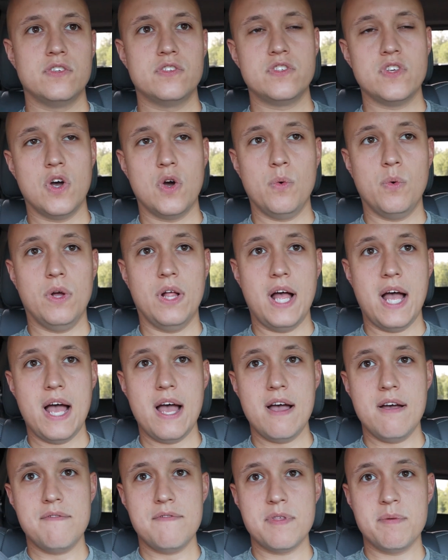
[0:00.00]
So we'll
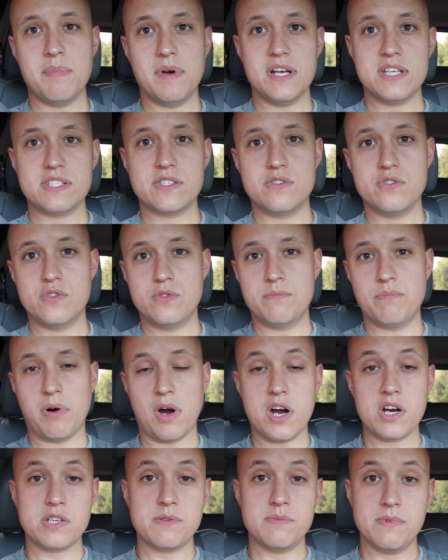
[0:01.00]
have the bus
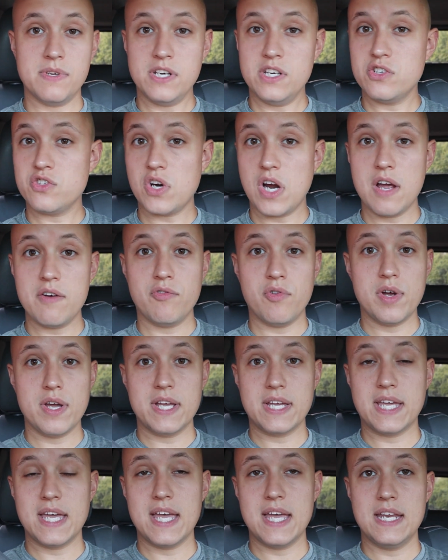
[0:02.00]
parked in a
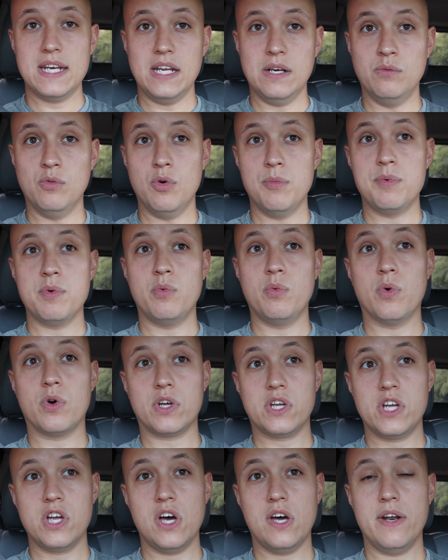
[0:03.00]
driveway again, and we'll be working